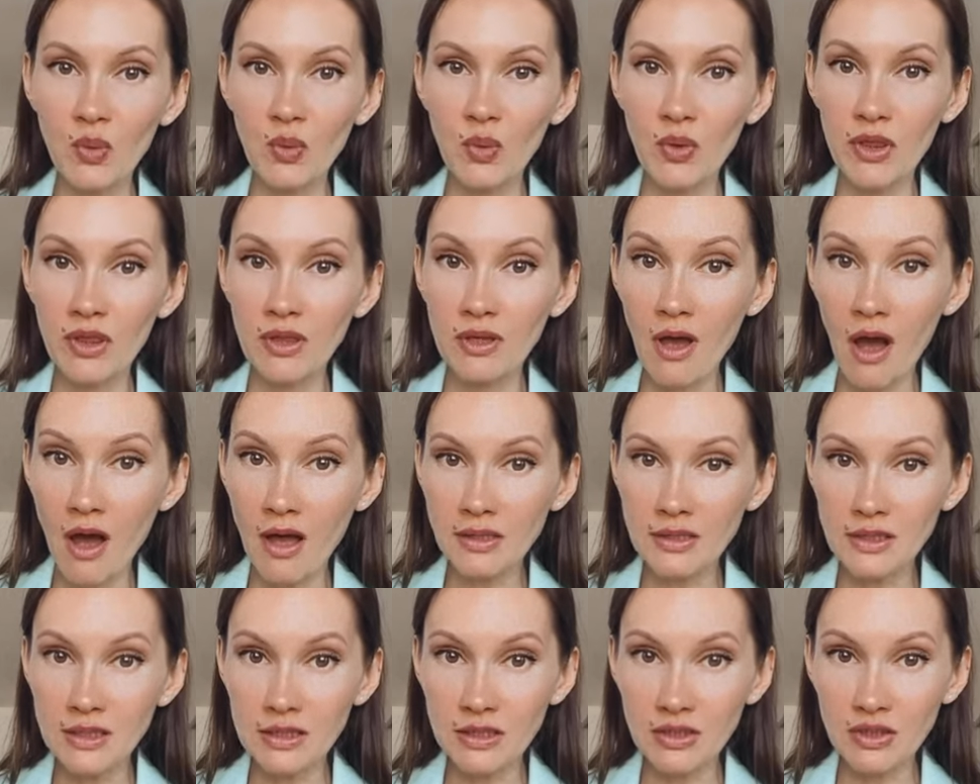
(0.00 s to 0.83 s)
with
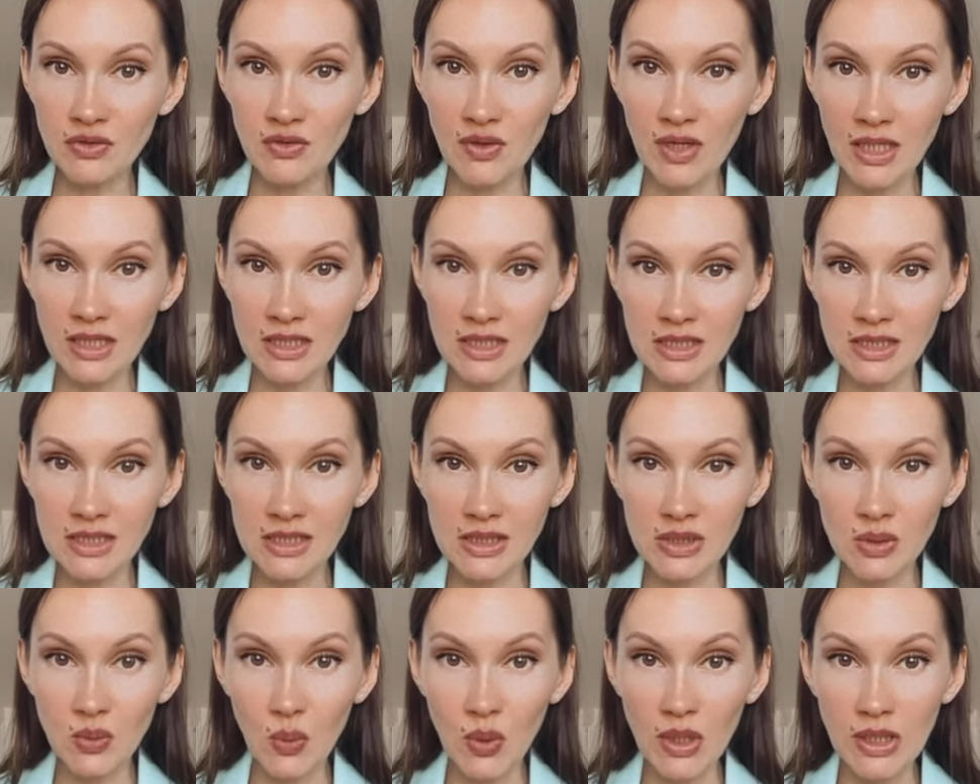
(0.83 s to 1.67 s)
concentrated
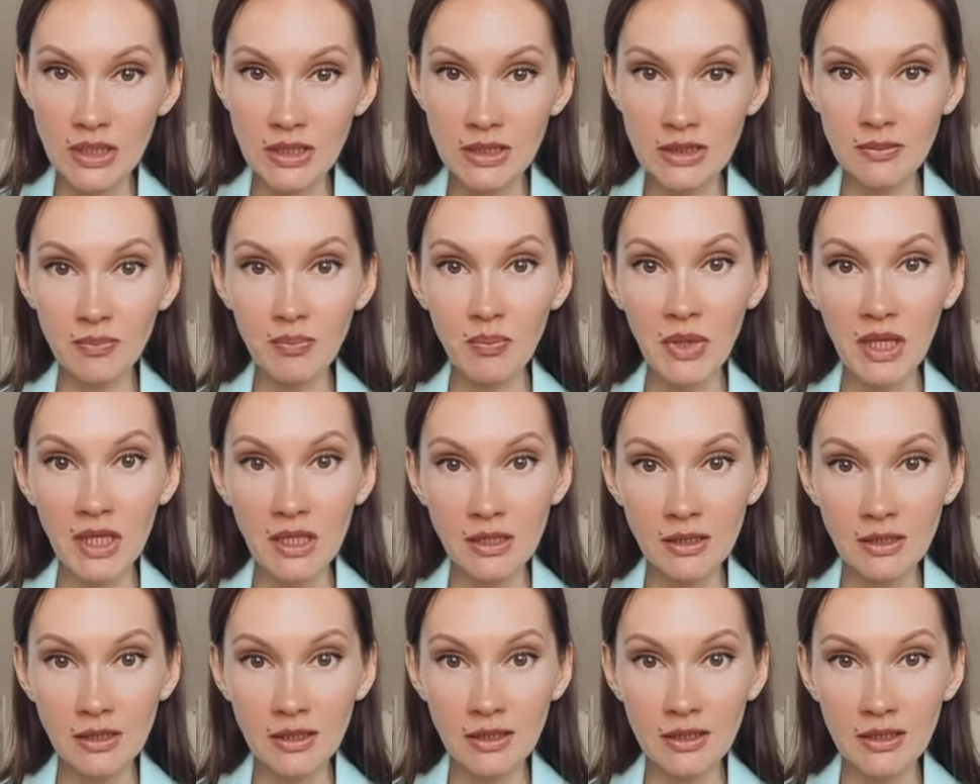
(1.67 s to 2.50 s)
sweetened
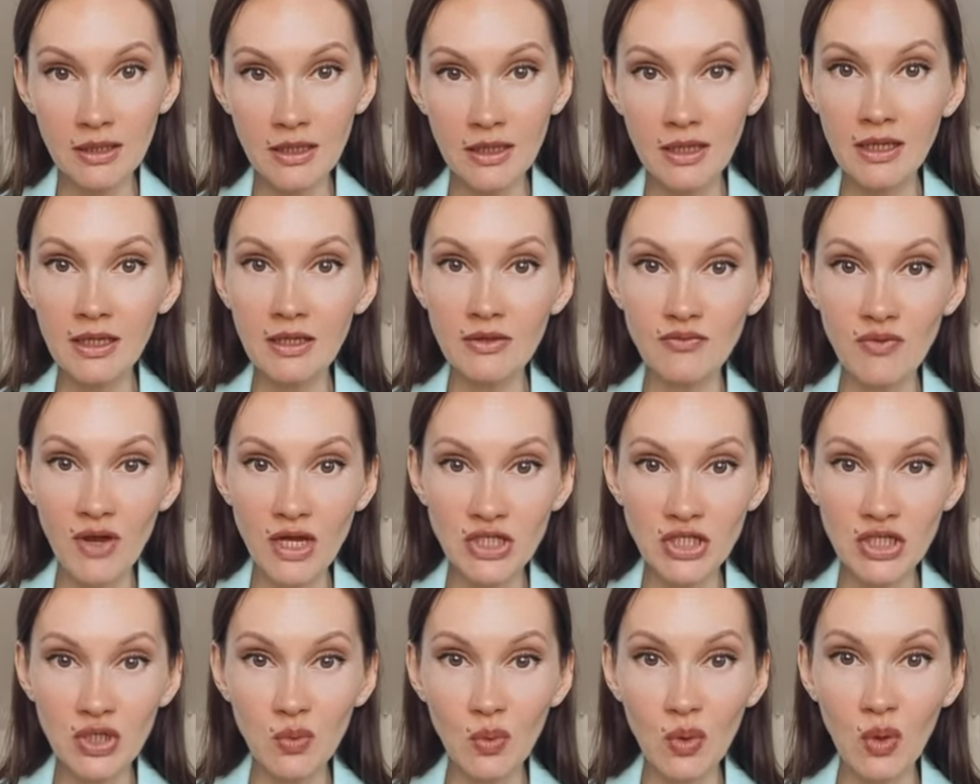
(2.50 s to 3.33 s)
milk, in
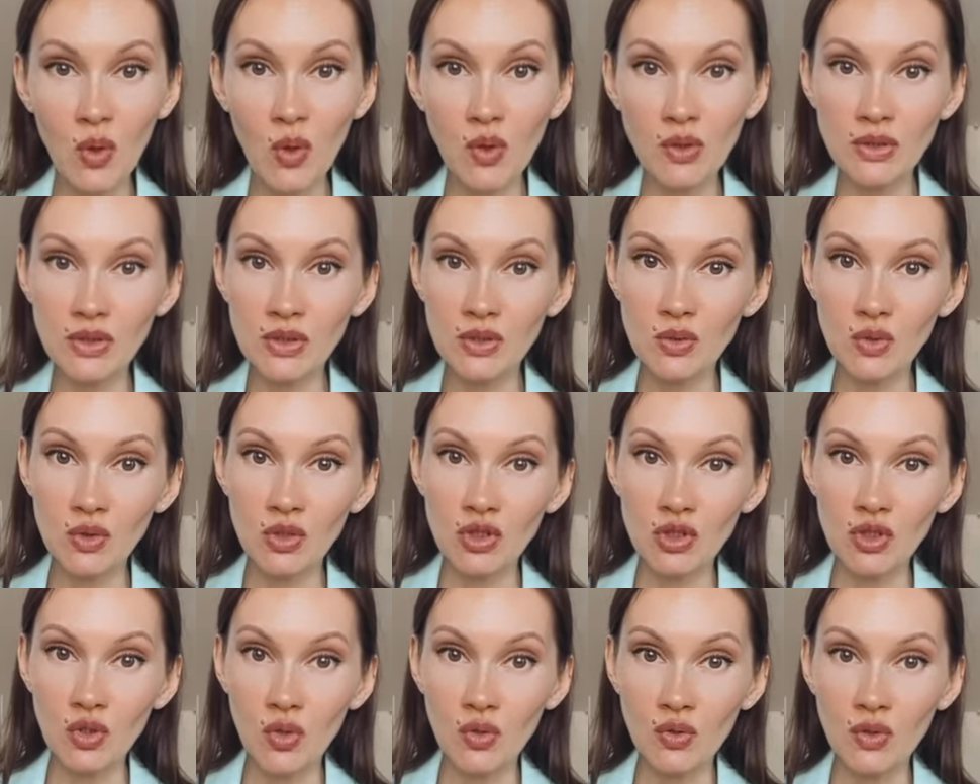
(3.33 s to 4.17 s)
Russian we call it
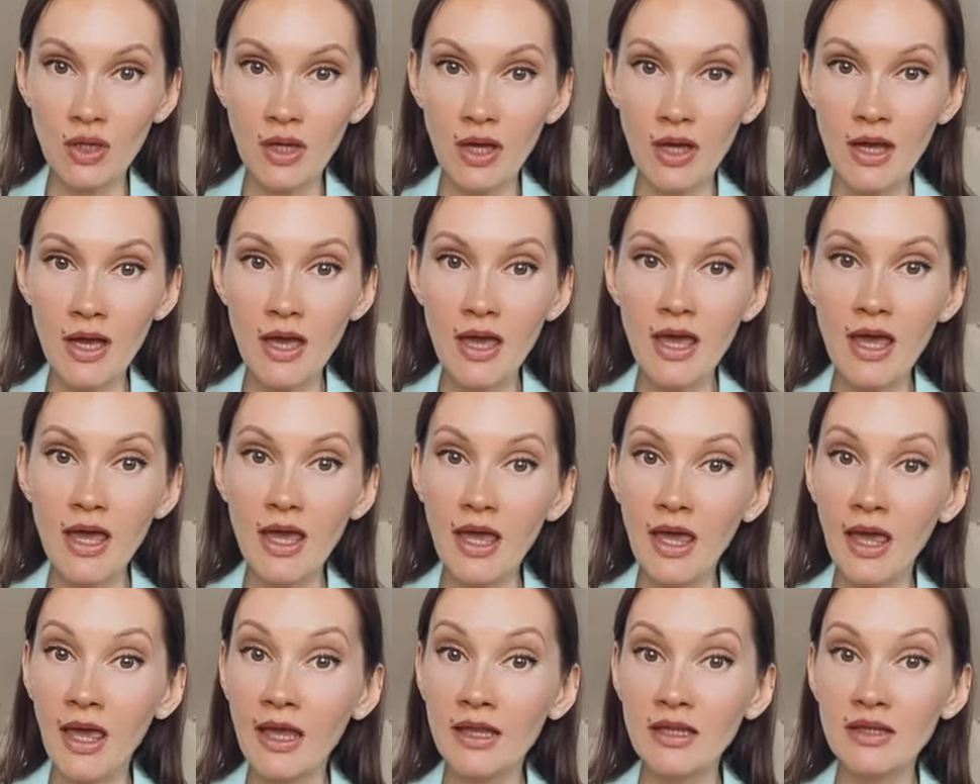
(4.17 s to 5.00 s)
gushonka,
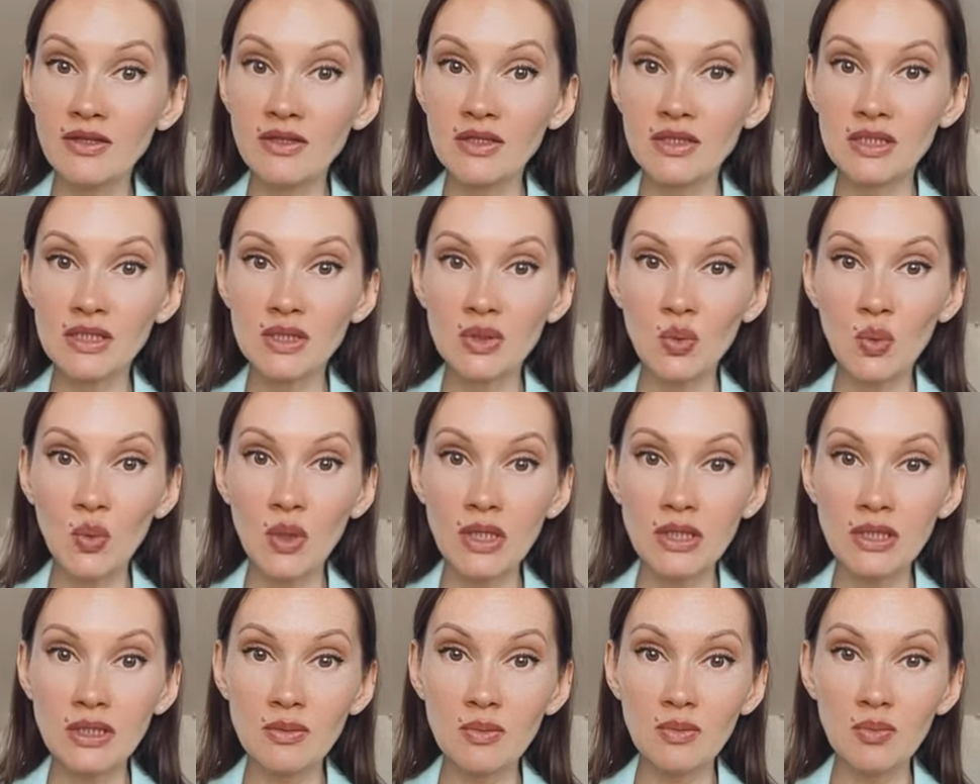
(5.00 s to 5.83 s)
and
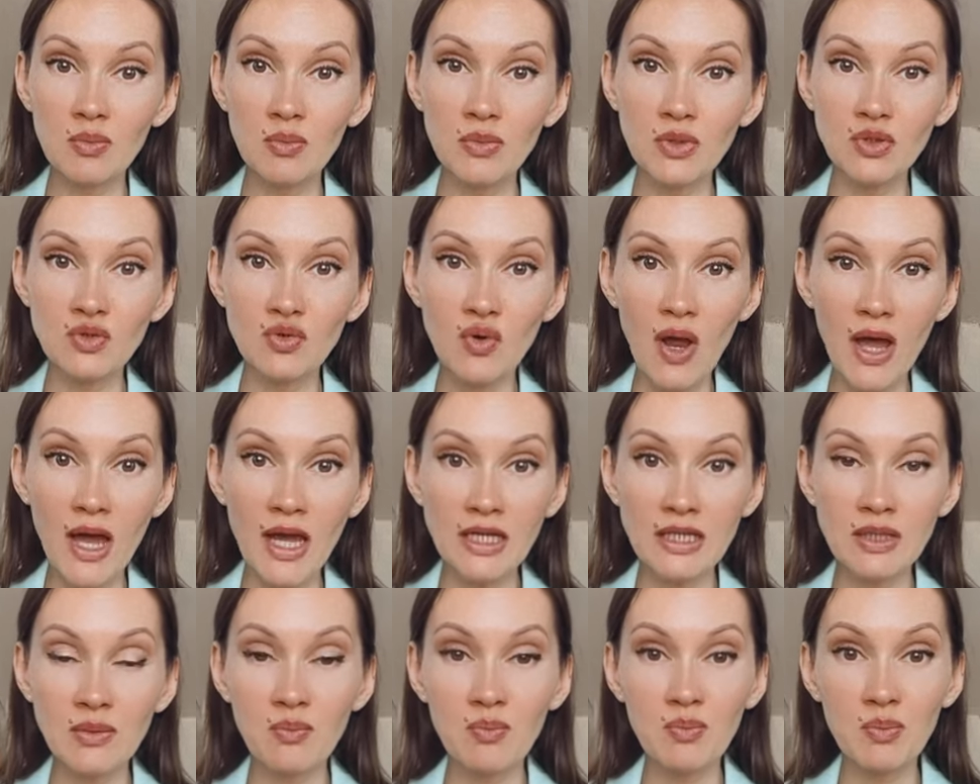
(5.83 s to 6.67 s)
sweet
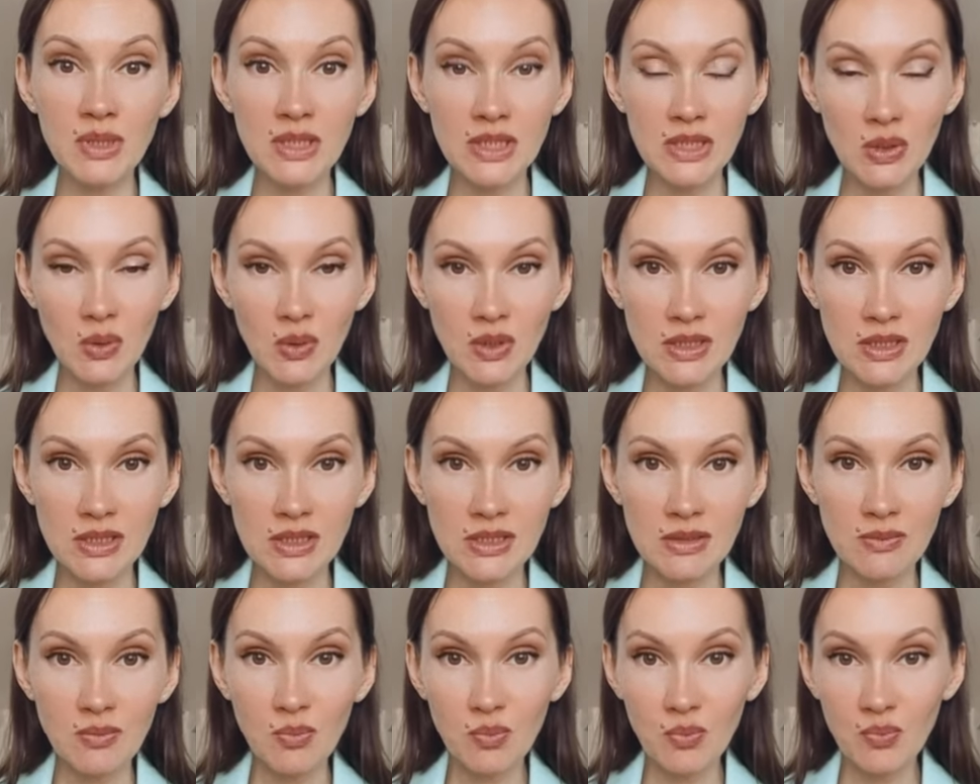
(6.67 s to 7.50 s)
dried biscuits
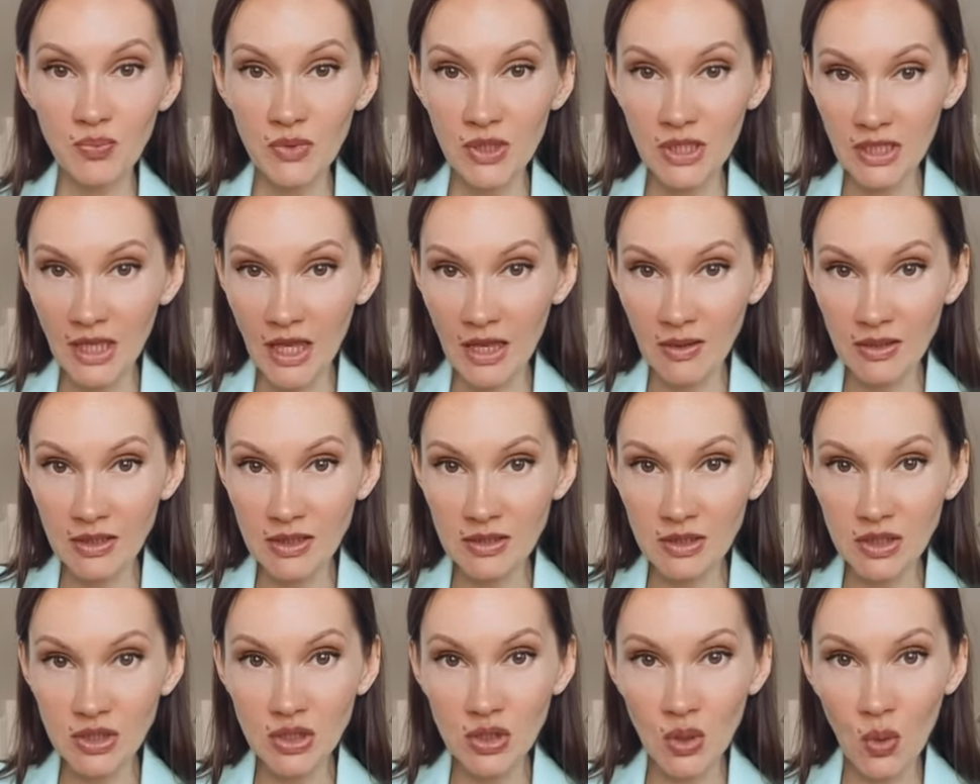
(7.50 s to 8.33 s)
that I
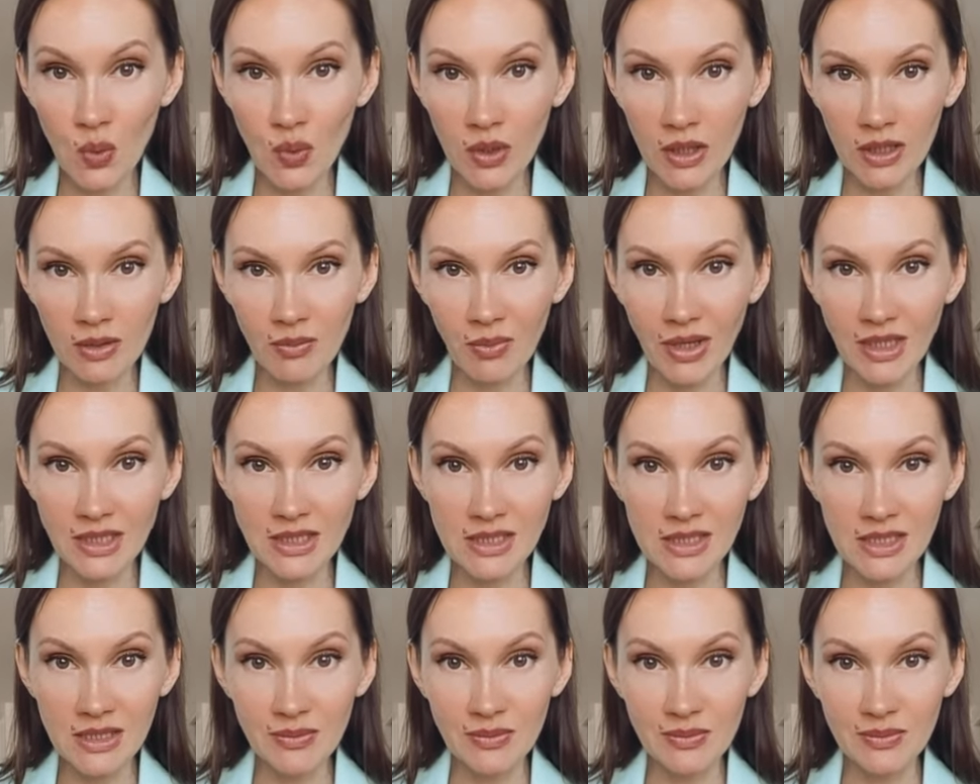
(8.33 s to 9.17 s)
soak in my
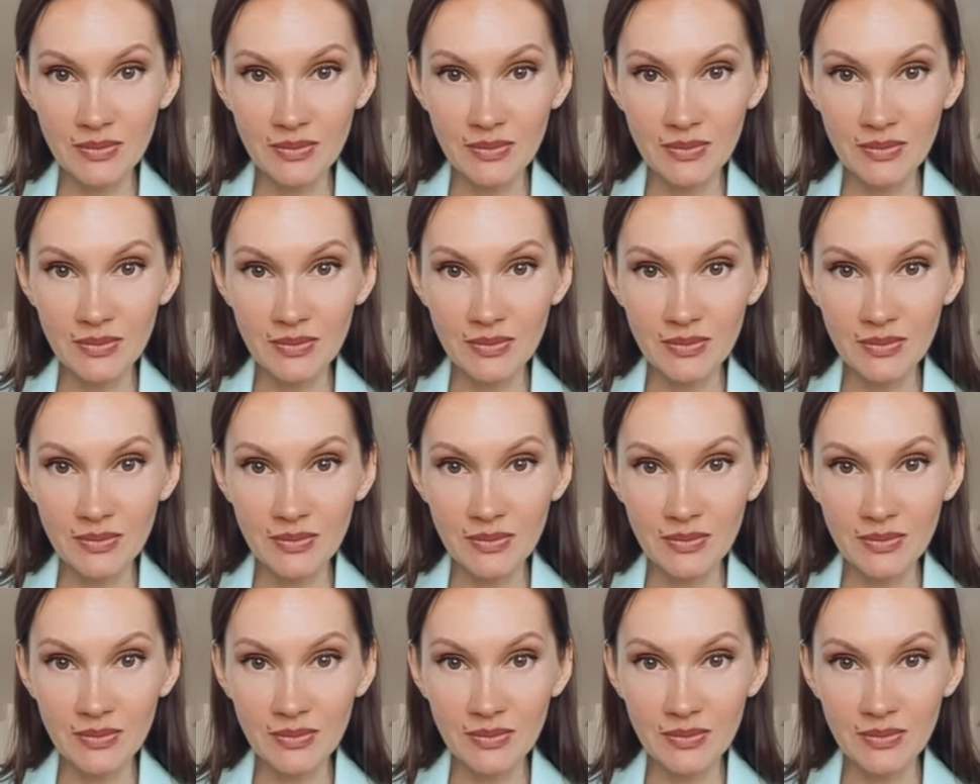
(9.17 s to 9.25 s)
tea